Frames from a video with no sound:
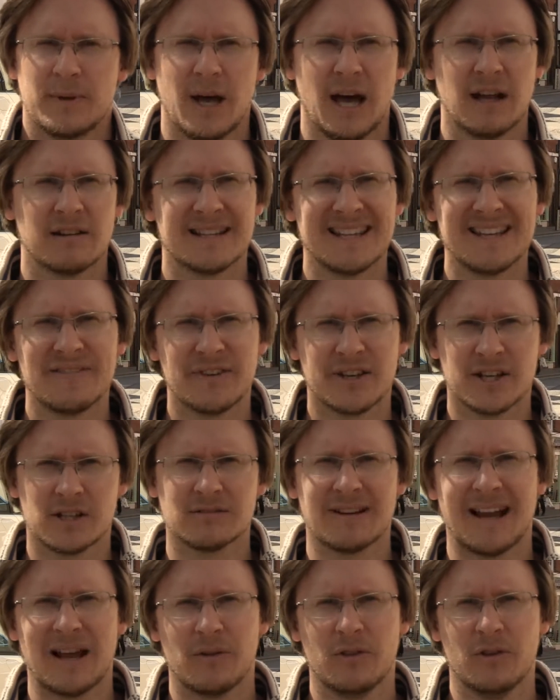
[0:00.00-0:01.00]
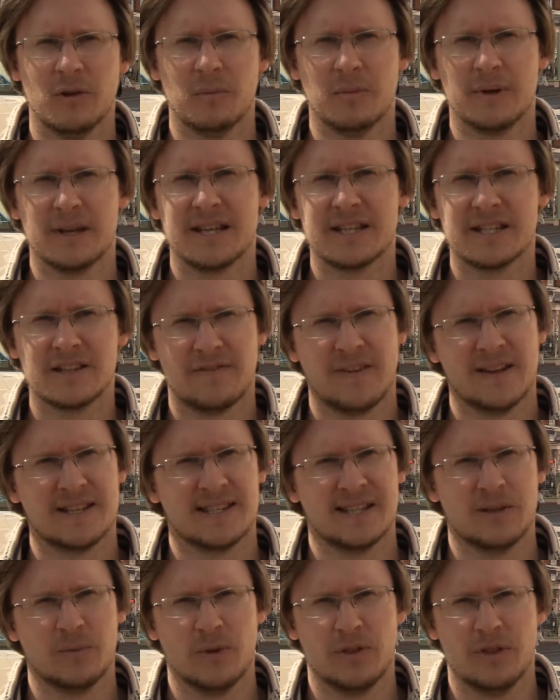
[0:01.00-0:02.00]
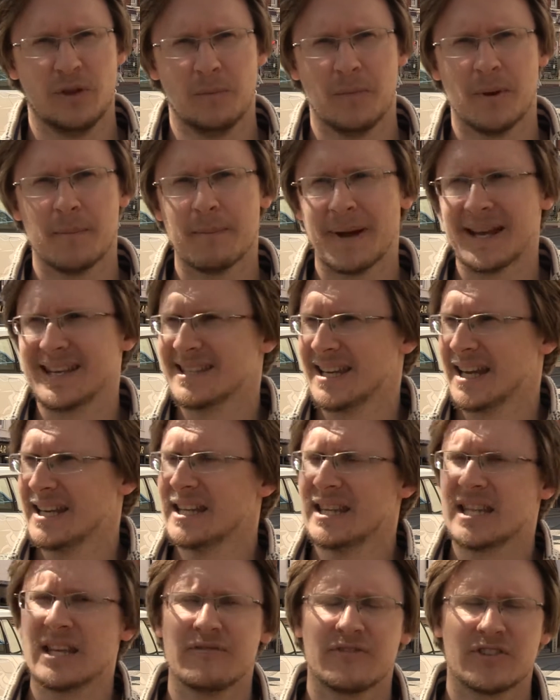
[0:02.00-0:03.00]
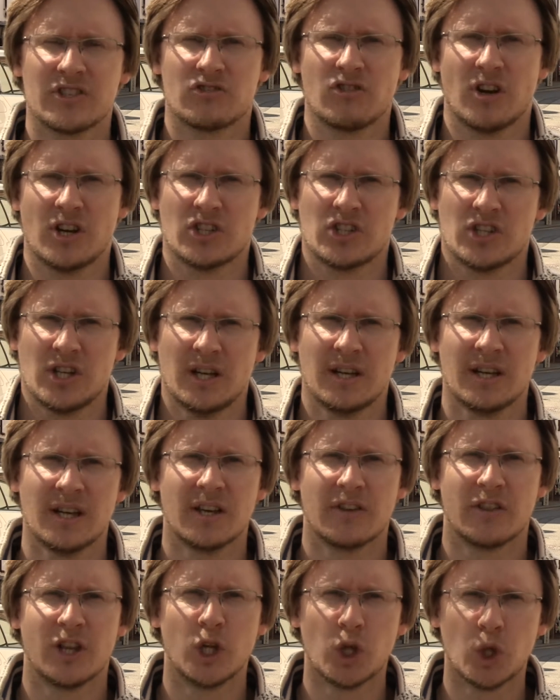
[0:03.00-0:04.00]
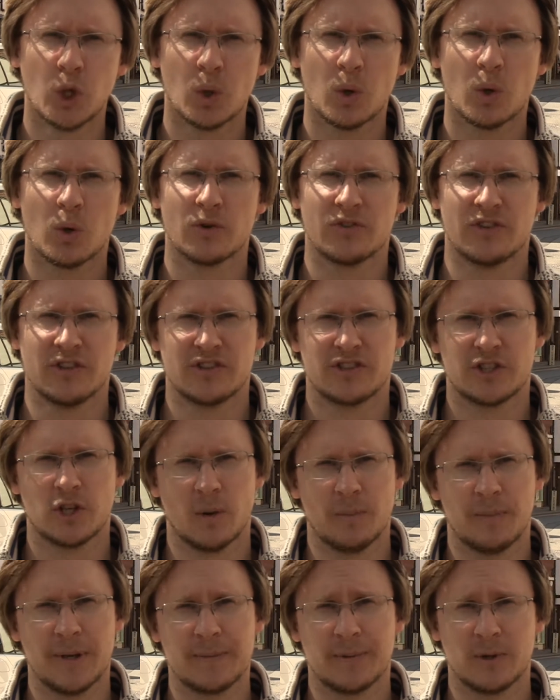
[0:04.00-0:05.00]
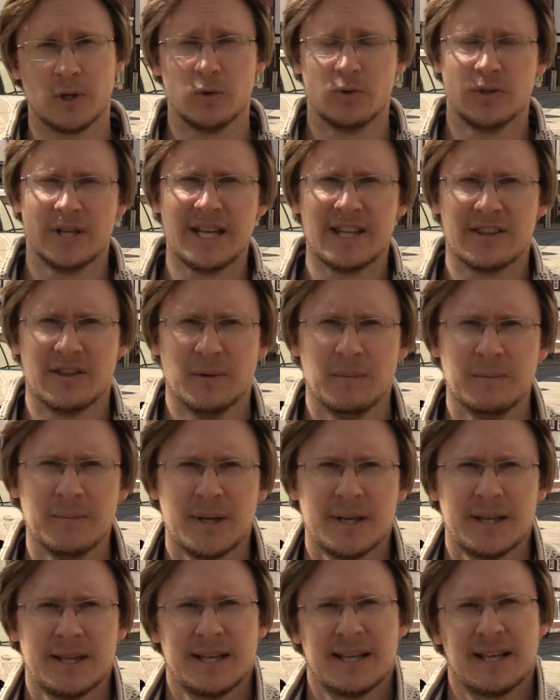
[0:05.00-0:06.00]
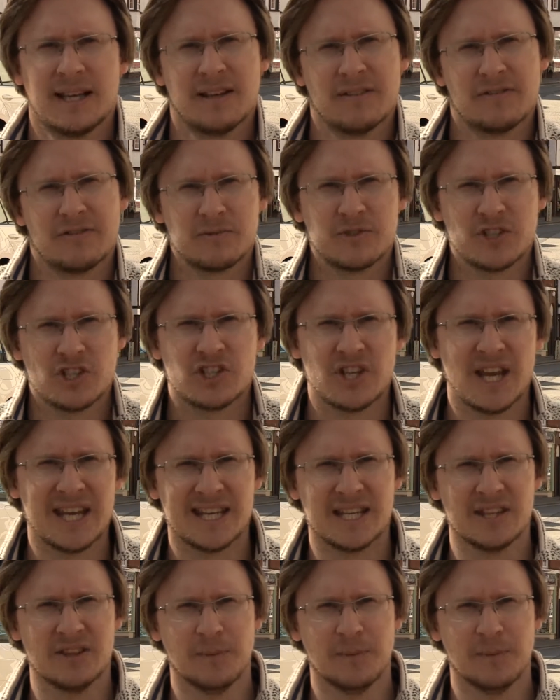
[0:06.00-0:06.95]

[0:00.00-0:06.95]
are living around them, interfacing with them, maintaining the infrastructure, the laws that stop people who need them from just taking